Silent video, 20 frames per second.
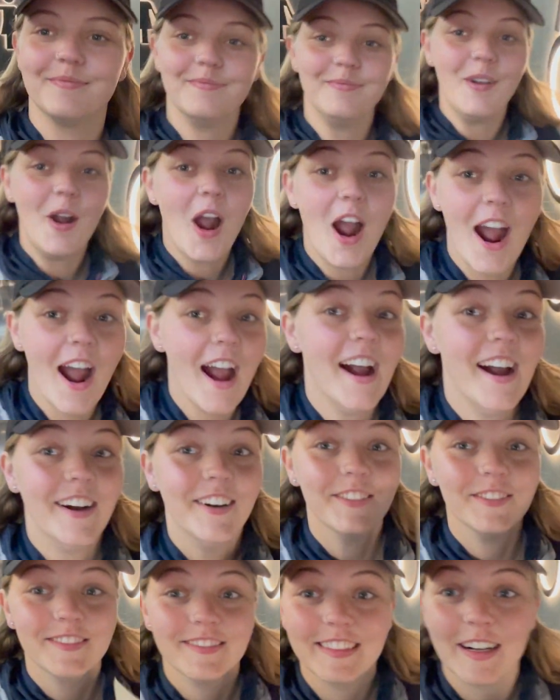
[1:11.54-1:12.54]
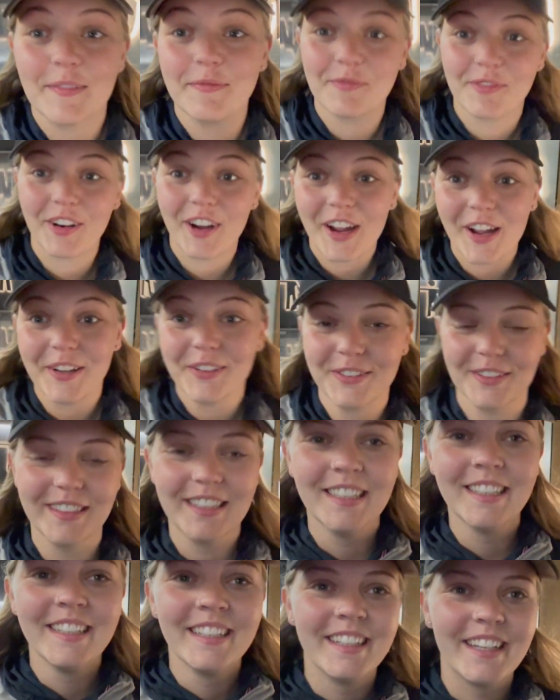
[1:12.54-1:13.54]
Oh,
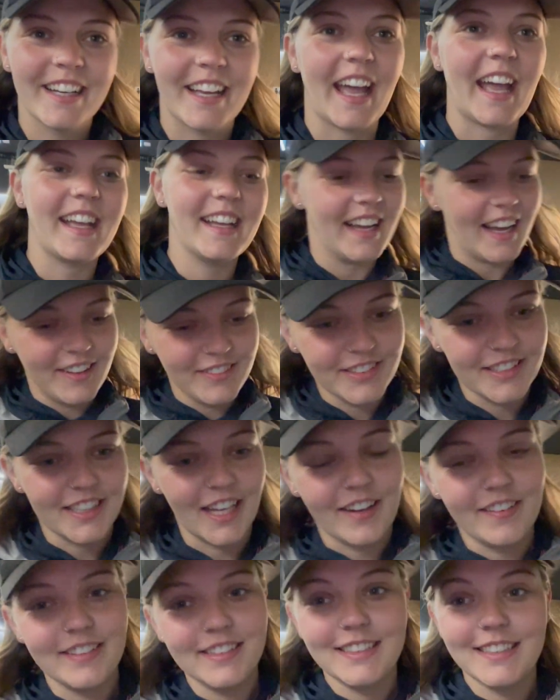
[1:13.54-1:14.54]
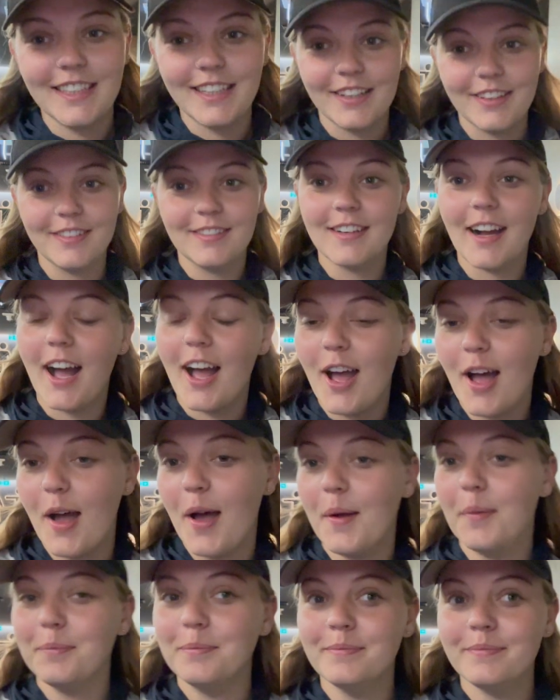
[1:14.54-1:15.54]
I'm Okay, I'm just going to
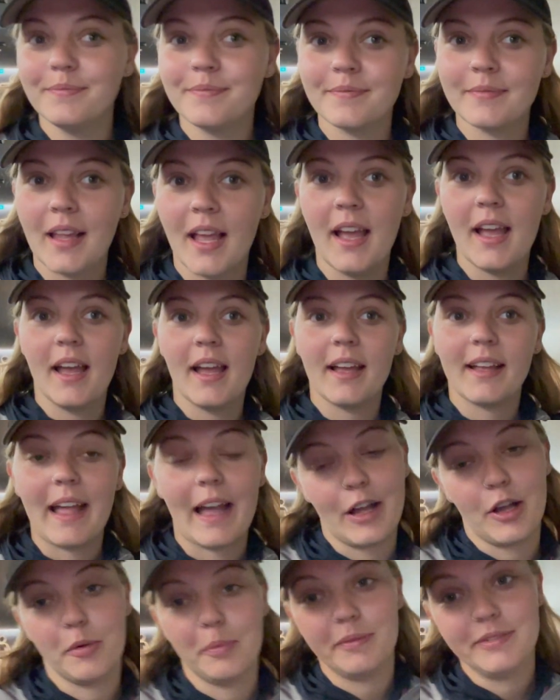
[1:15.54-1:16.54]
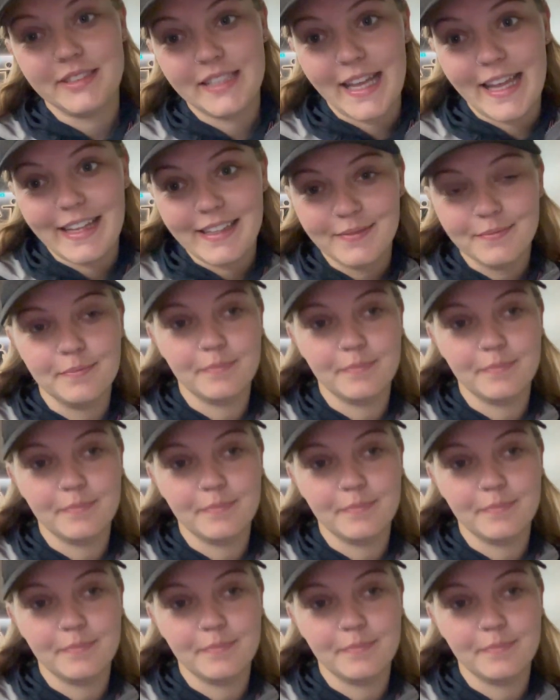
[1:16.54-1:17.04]
um, get a cup of tea.